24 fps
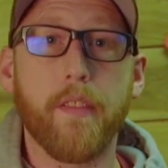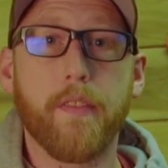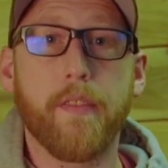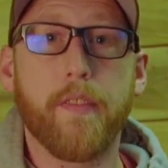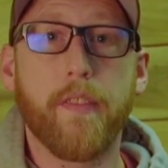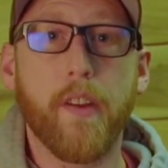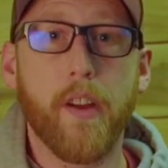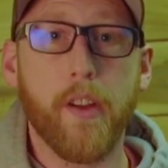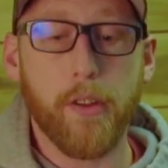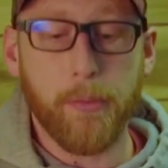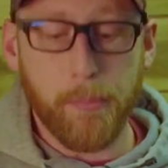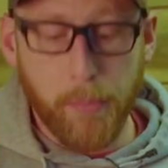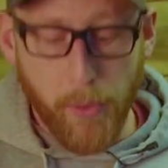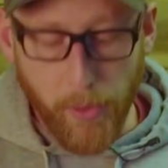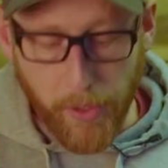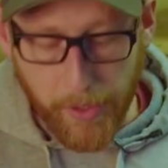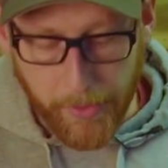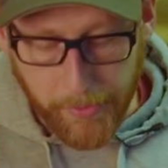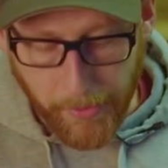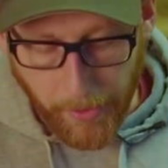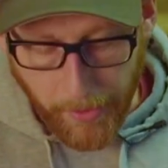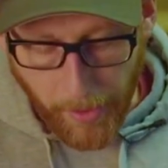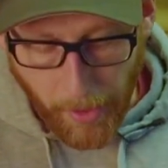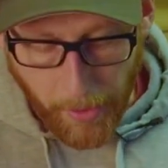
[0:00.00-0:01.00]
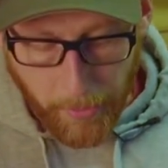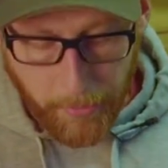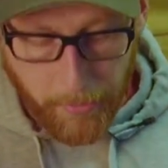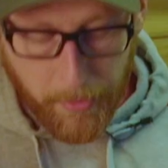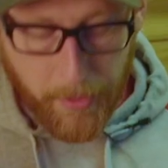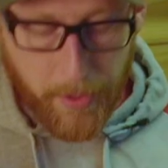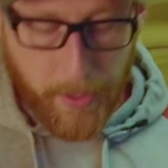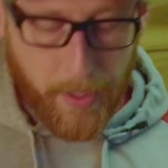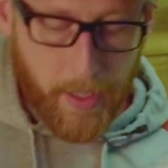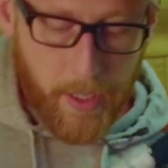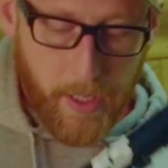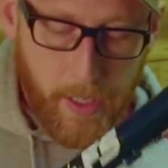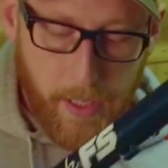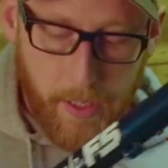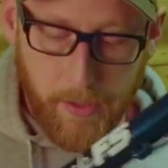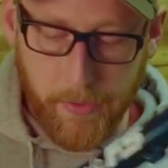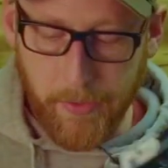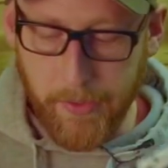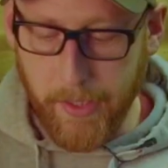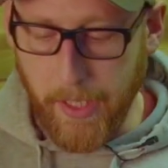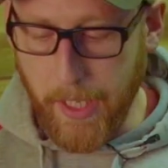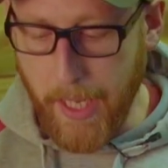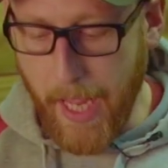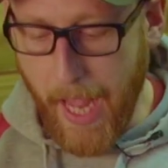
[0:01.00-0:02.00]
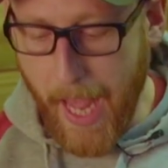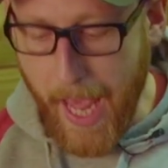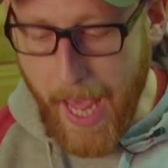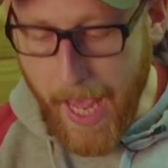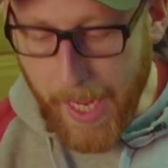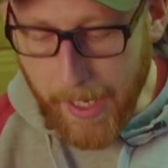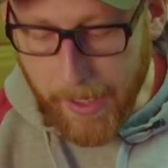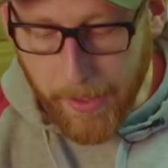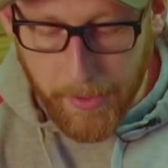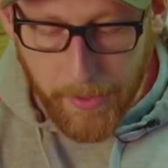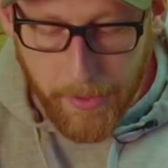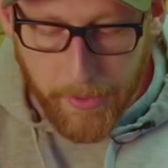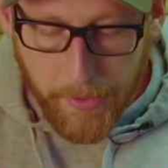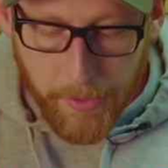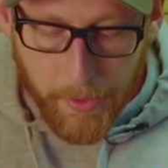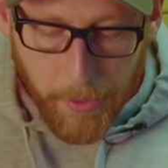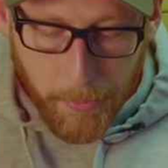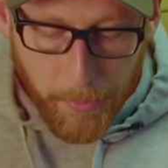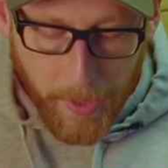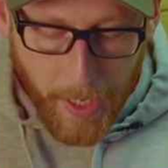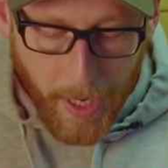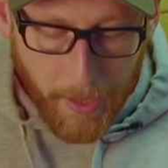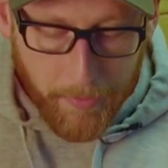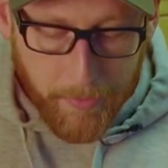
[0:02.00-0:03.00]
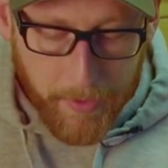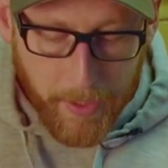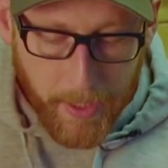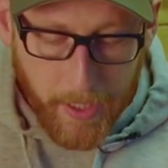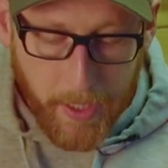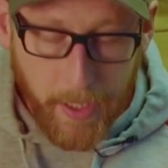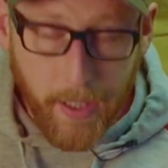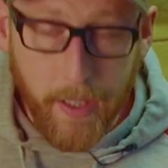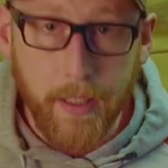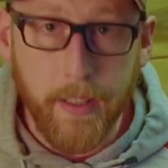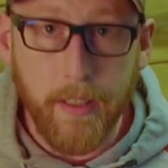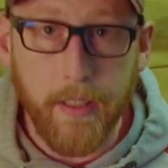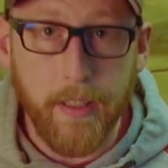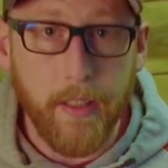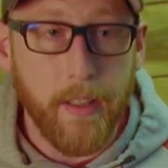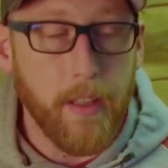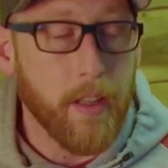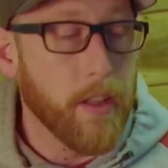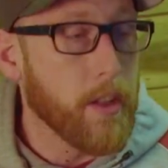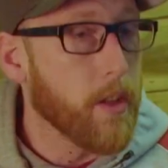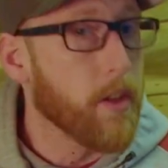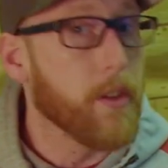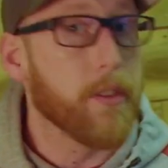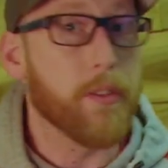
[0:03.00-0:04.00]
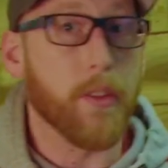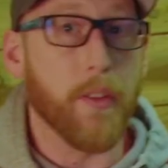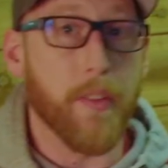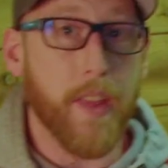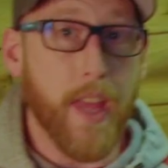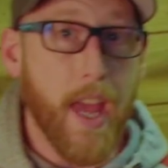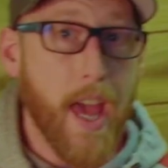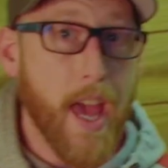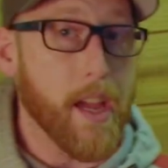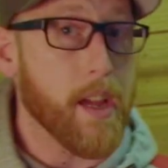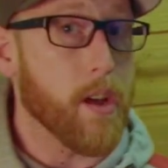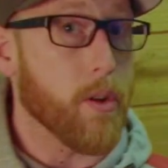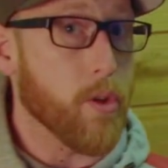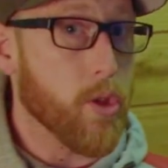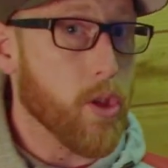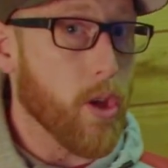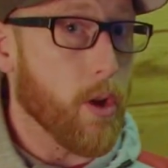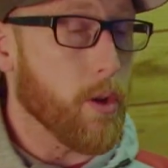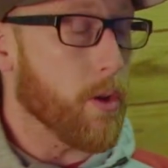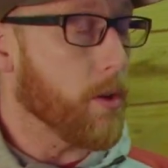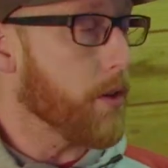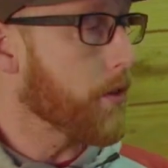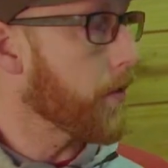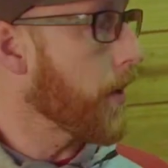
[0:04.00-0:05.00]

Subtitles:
first point to note is the egg that we have here. So the egg, I'll show you a